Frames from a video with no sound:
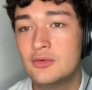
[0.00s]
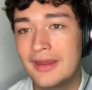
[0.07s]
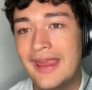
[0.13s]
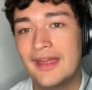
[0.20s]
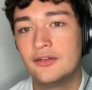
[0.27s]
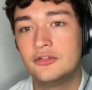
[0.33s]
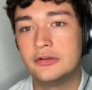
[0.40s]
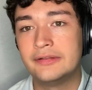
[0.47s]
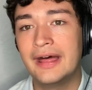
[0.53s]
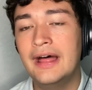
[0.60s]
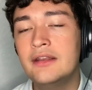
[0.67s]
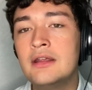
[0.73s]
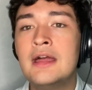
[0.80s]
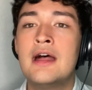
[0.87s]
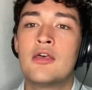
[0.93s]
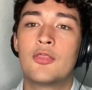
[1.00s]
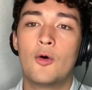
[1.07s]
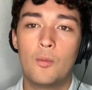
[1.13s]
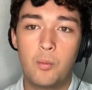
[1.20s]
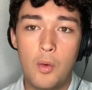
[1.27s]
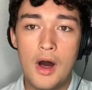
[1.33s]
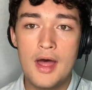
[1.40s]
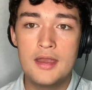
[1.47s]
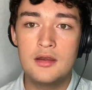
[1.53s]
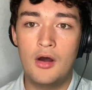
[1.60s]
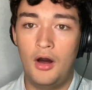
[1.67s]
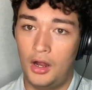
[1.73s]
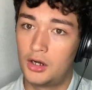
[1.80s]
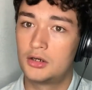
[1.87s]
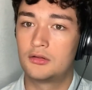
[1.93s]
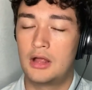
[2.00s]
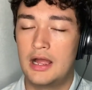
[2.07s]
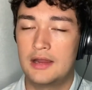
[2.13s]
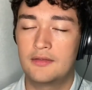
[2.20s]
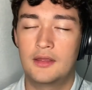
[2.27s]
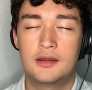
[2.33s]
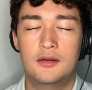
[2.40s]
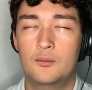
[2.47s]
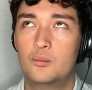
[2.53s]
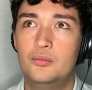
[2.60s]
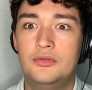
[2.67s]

can do that. The one hard line that